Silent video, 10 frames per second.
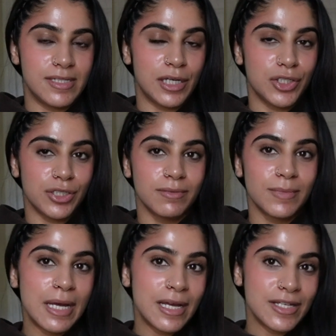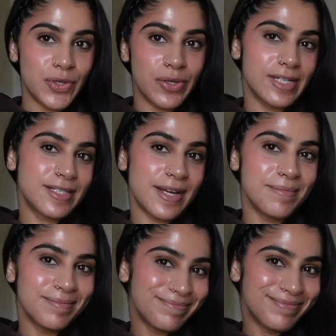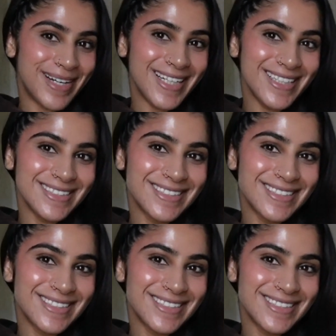section. See you next time. Bye!